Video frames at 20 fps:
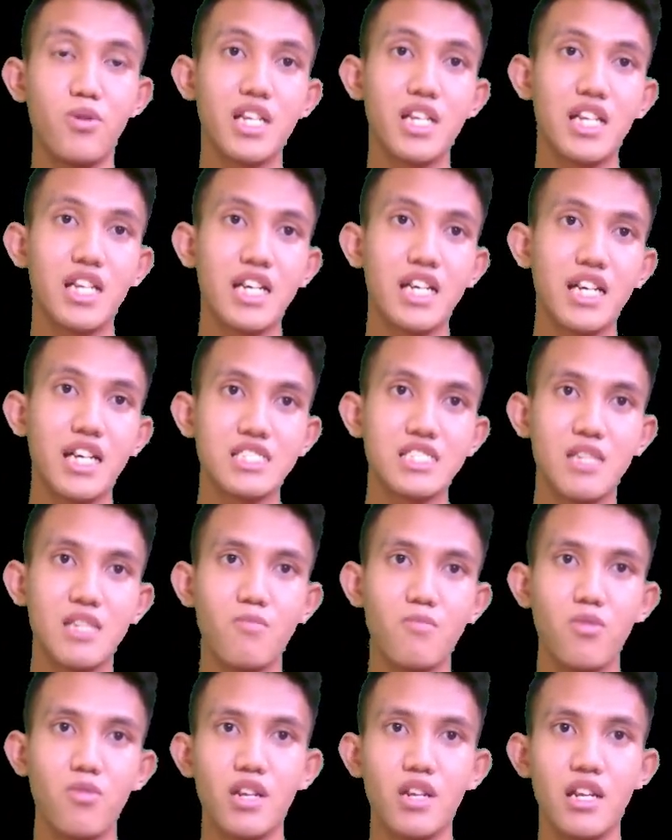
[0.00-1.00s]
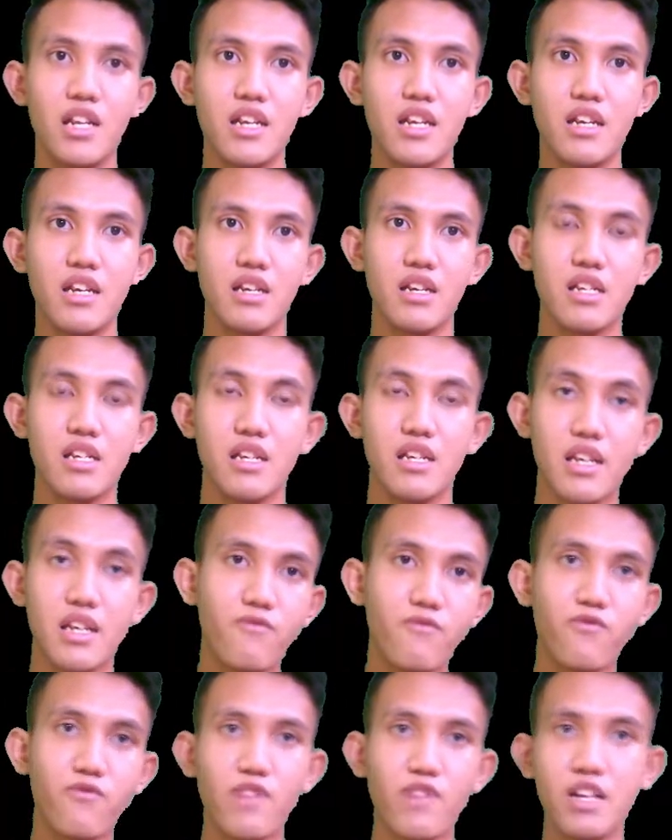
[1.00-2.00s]
put the symbol
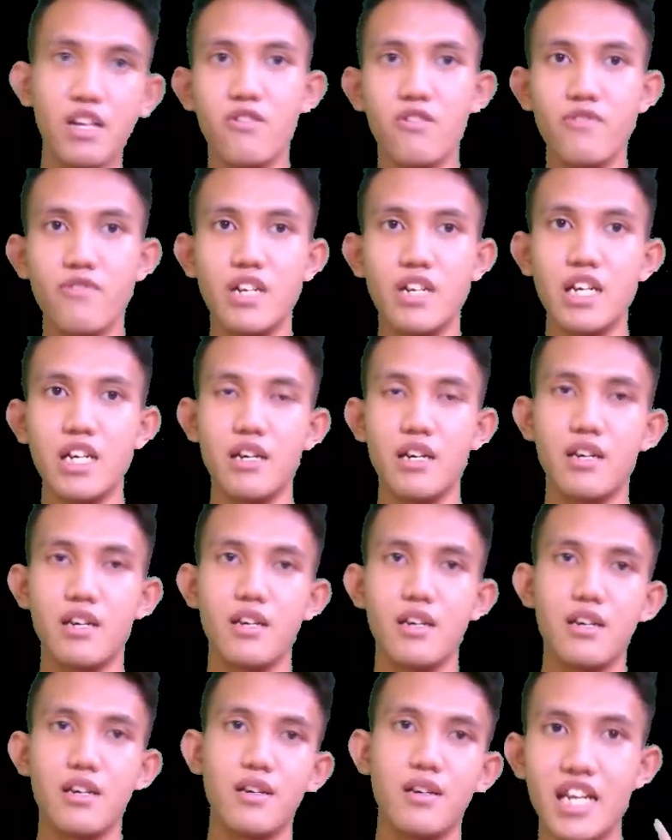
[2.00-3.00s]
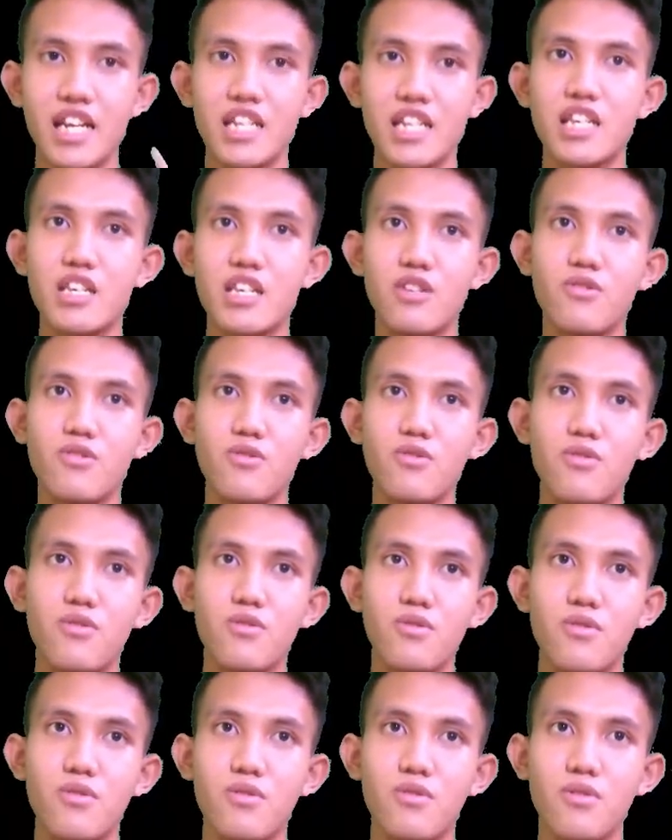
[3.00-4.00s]
in front of the P and
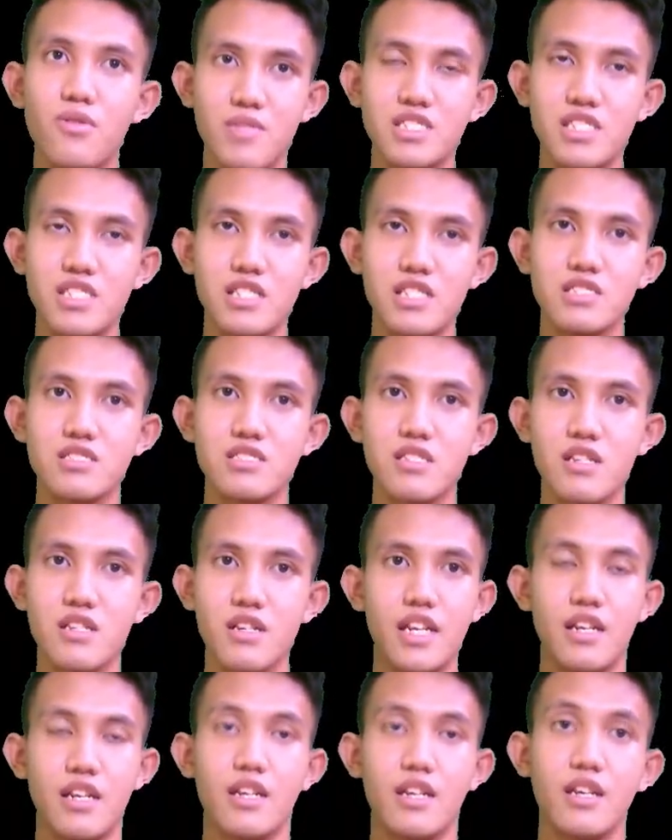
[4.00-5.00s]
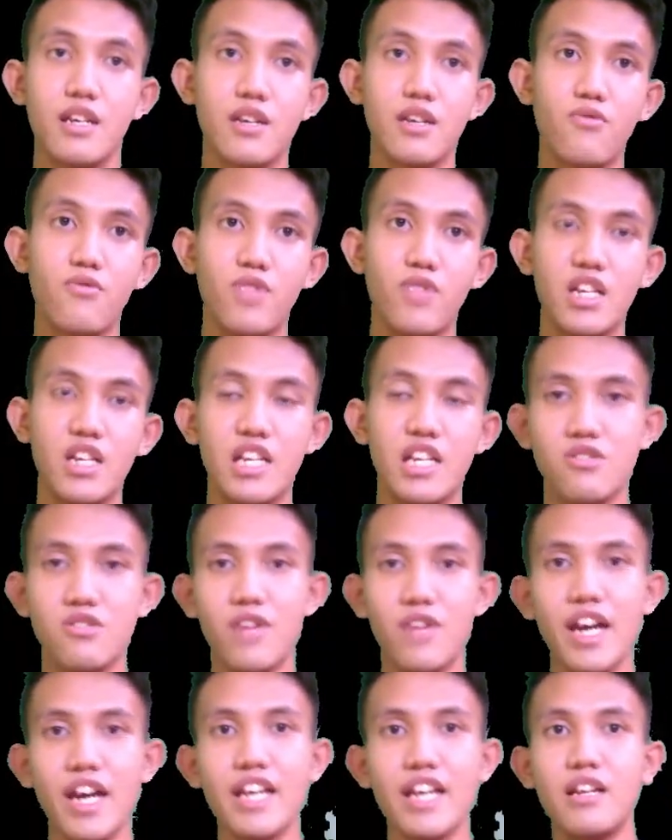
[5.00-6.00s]
Q premises, and we
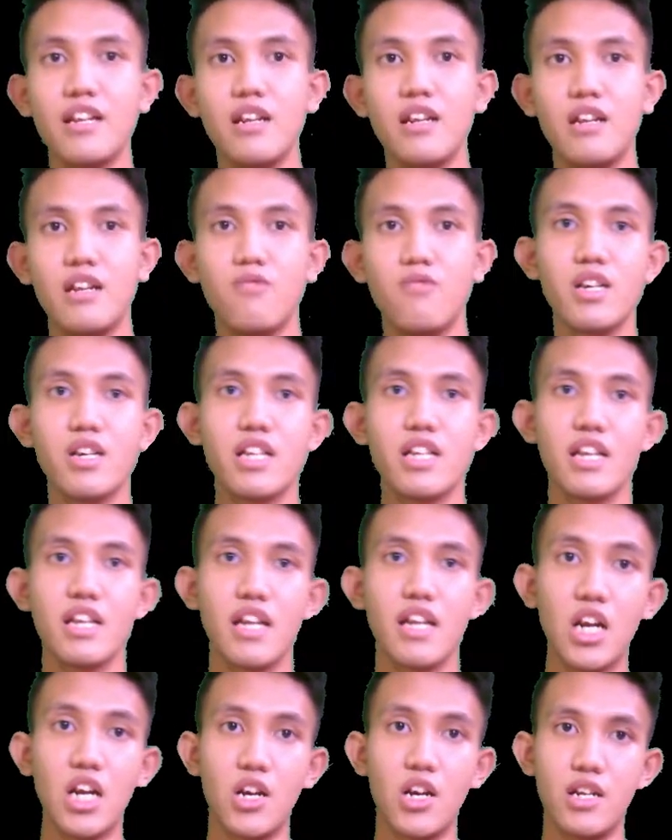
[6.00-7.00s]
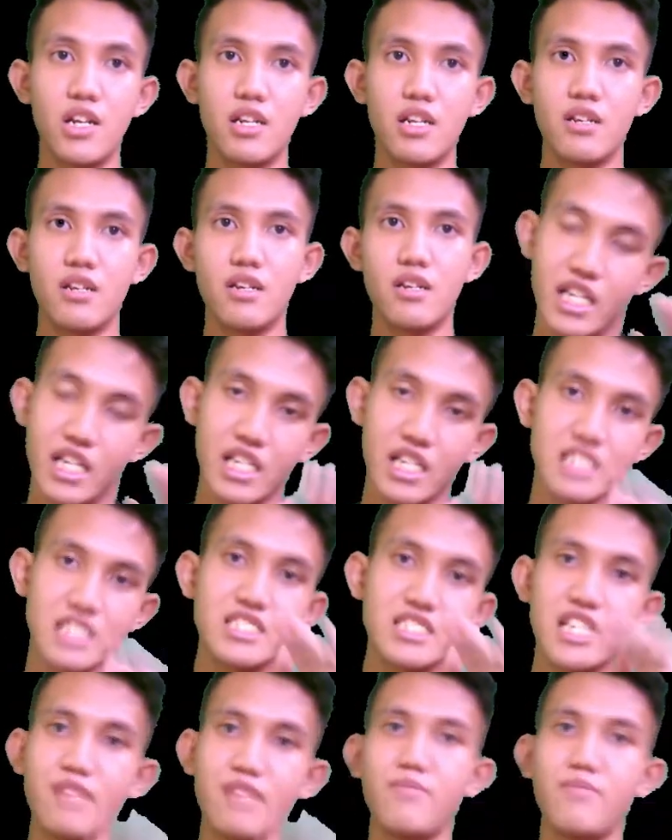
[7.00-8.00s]
need to add the word not in
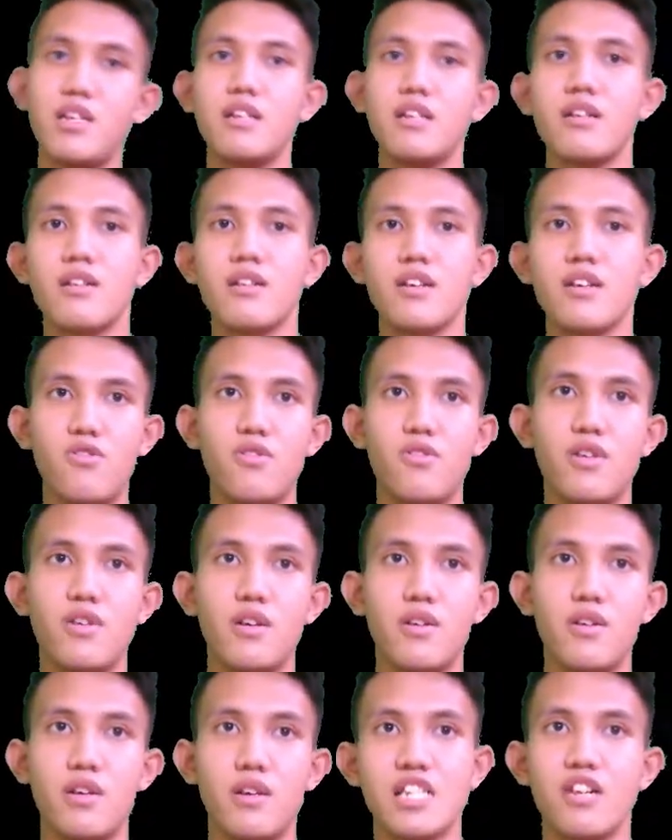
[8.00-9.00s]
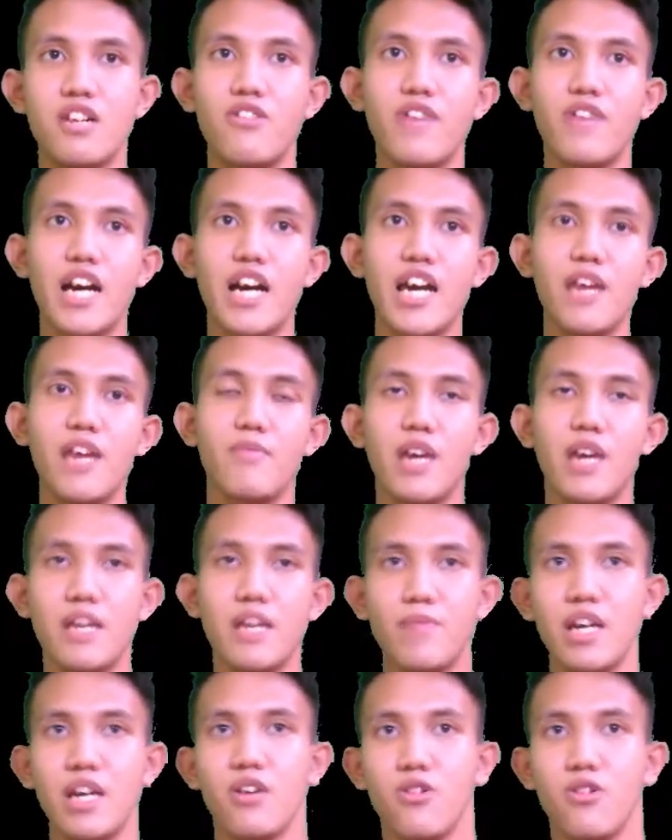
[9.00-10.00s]
the statement. So instead of I am
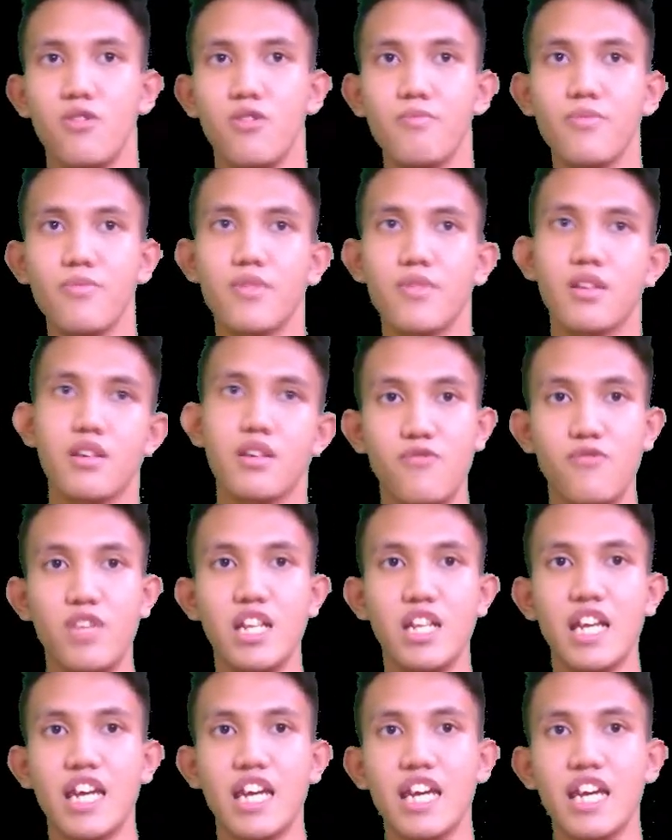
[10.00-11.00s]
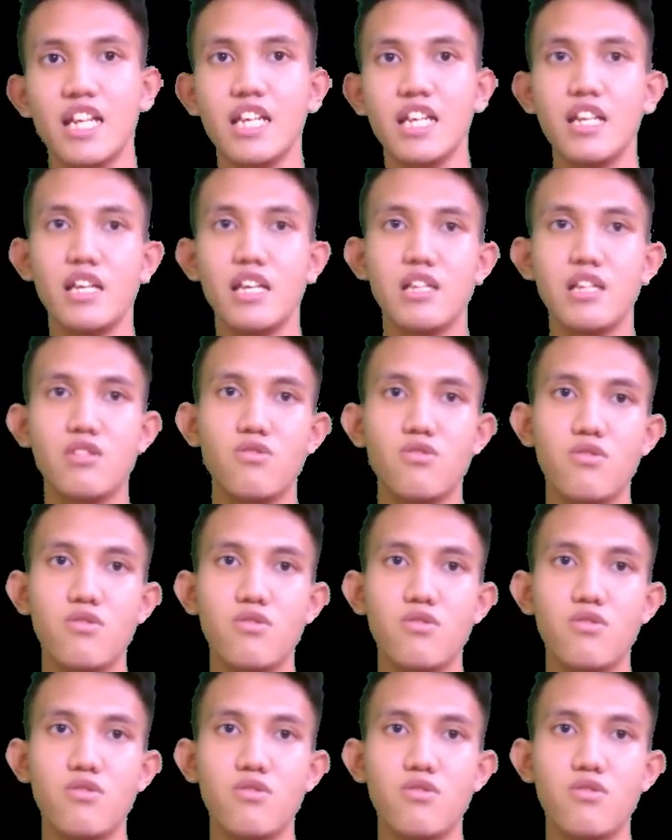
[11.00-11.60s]
at my home, we negate it